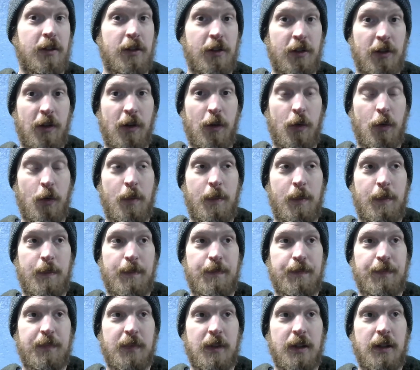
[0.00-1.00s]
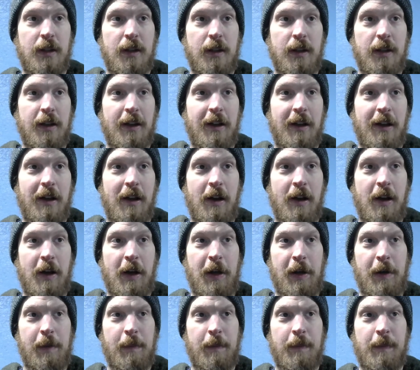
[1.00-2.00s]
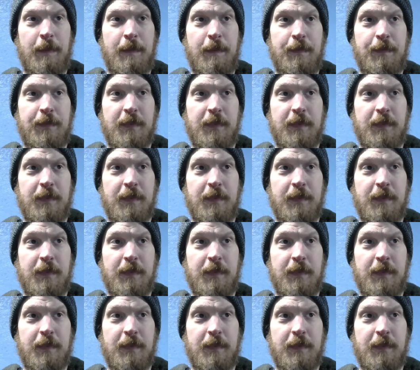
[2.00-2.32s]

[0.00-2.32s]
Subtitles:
So um,